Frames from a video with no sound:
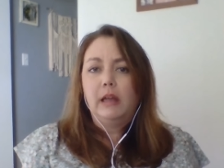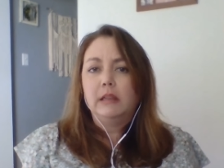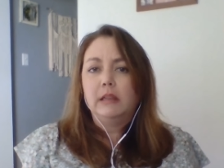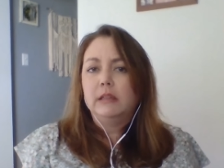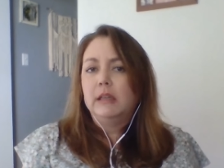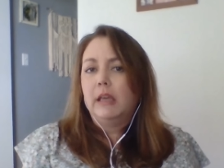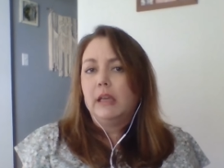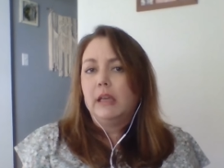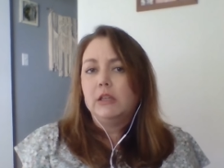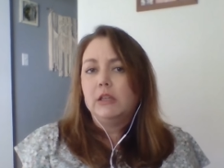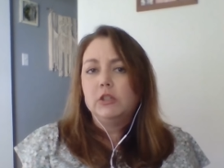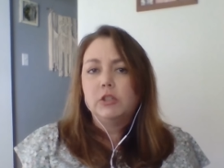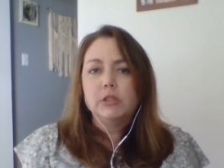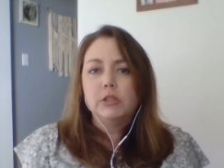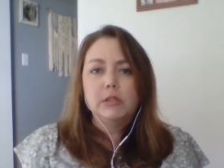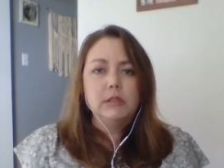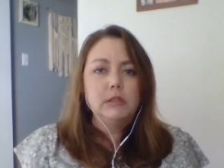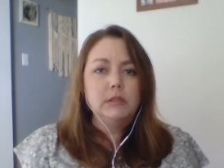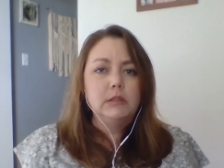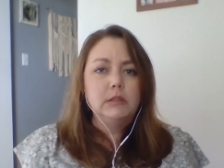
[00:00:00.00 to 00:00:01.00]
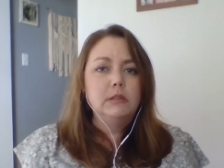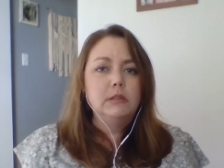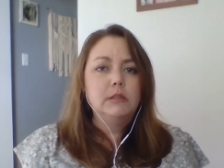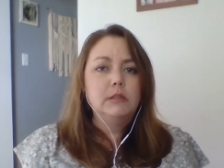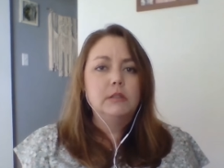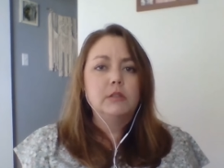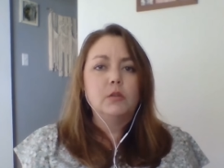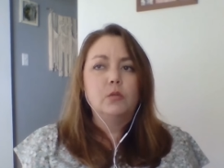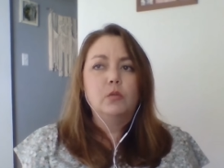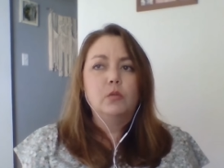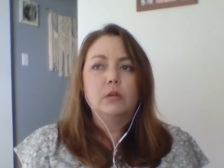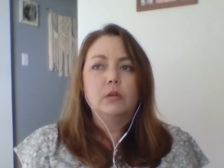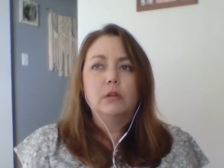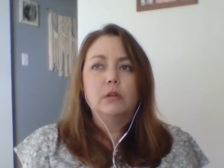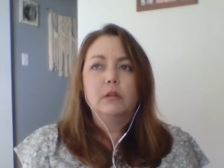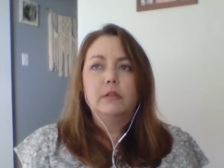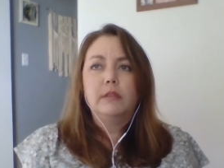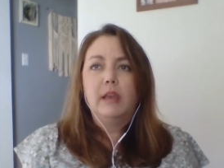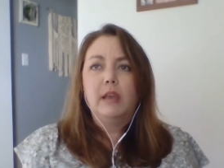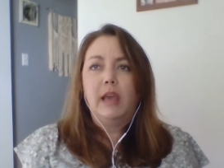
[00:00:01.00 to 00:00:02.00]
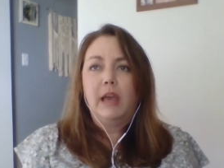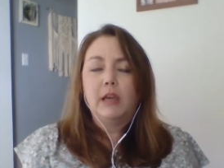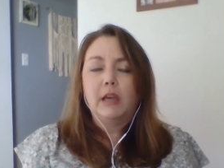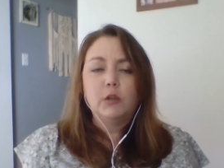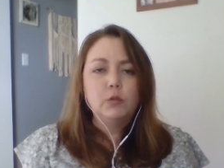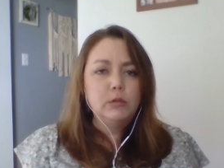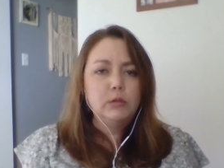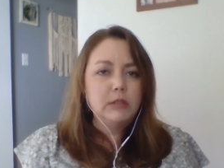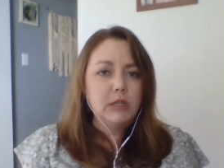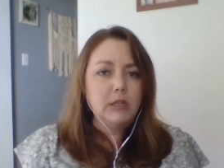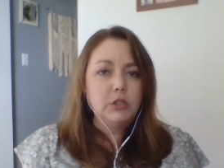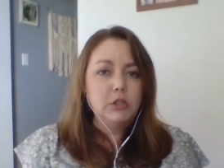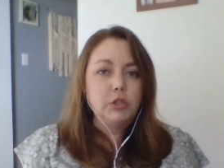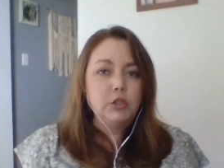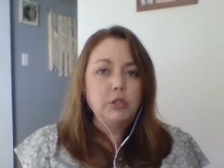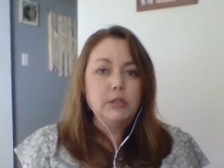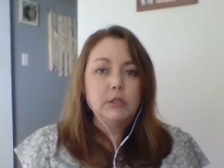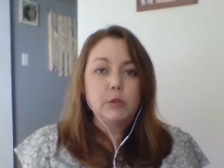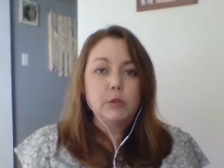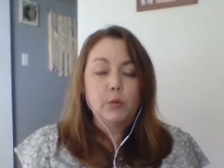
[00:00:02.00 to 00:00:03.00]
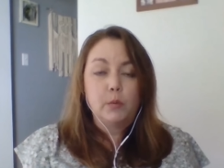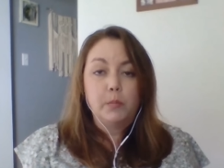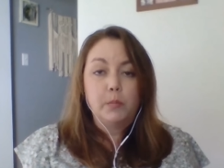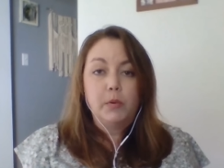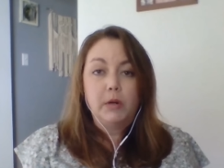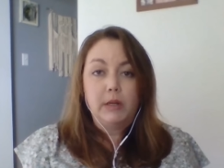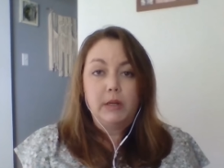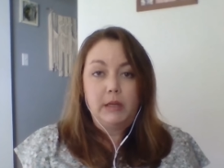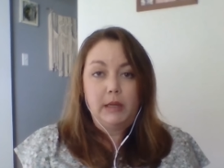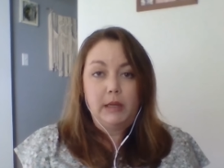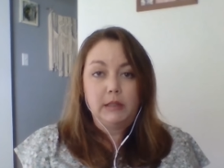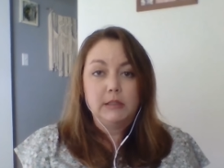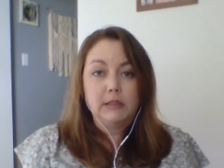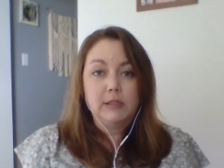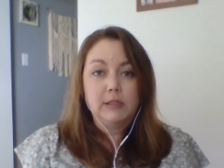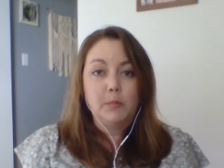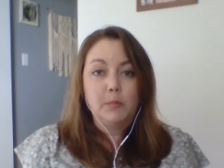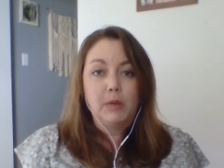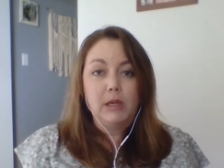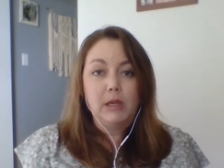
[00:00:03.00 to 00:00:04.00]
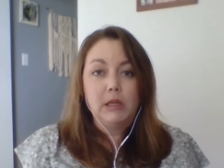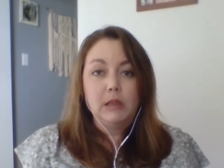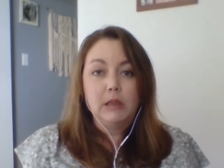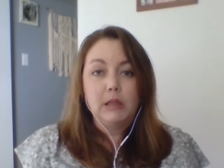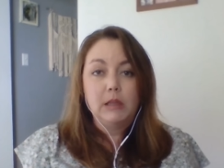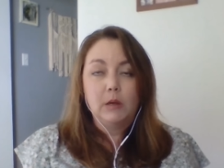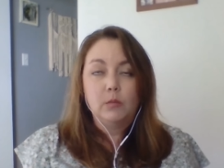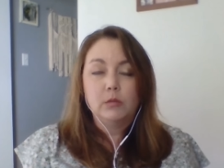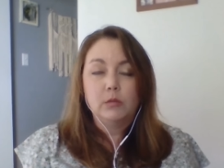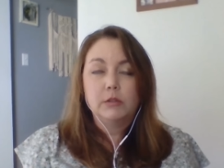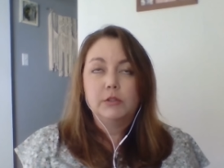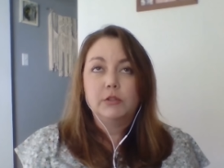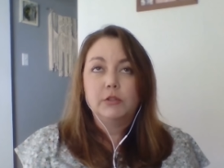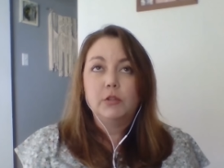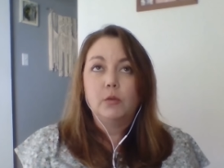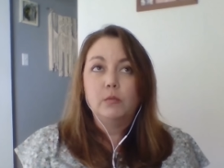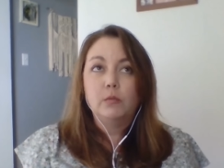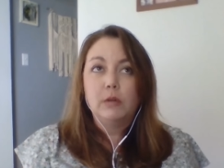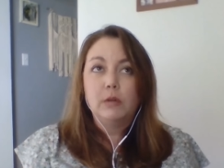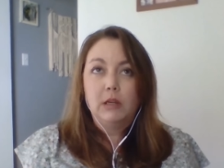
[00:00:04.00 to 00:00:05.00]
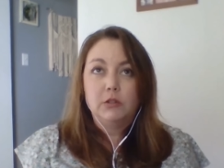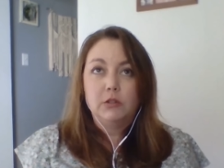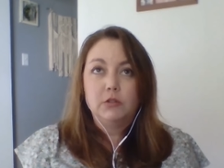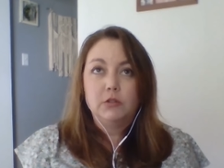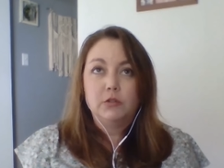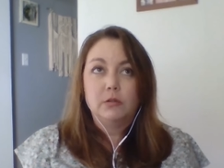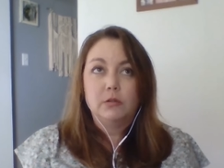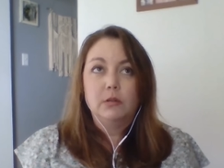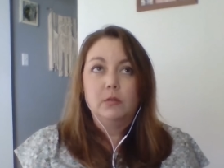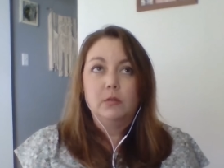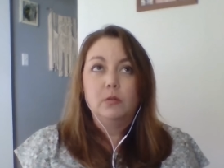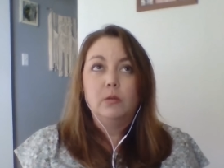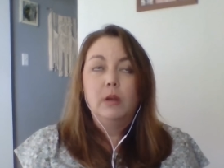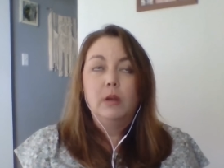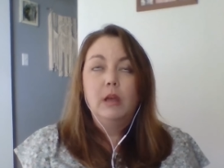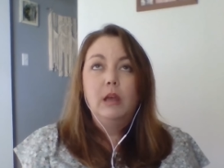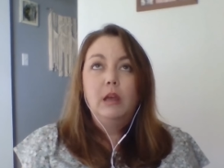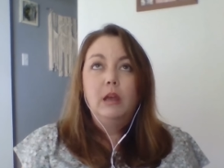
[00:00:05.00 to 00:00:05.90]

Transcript: allegations or the accusations that were put against me that were so not true.